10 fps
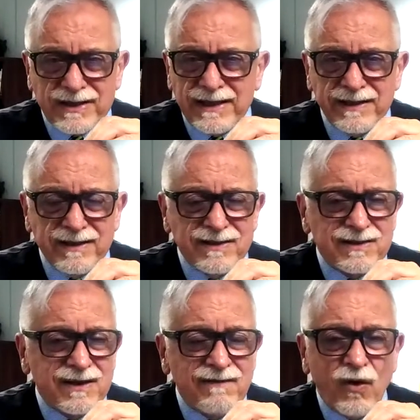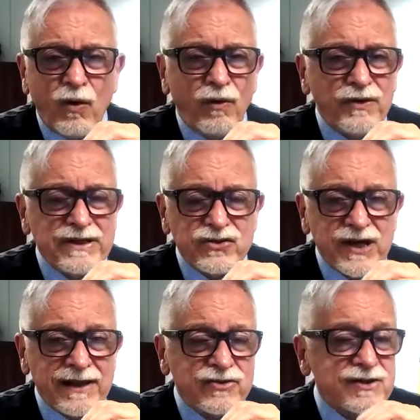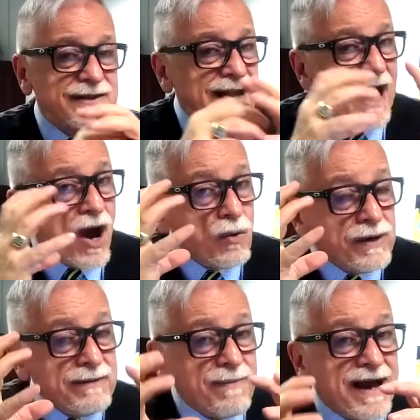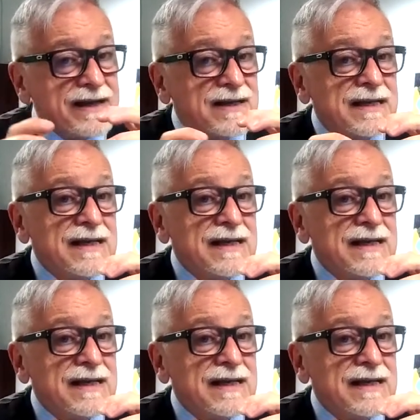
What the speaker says: is of all these challenges and how we might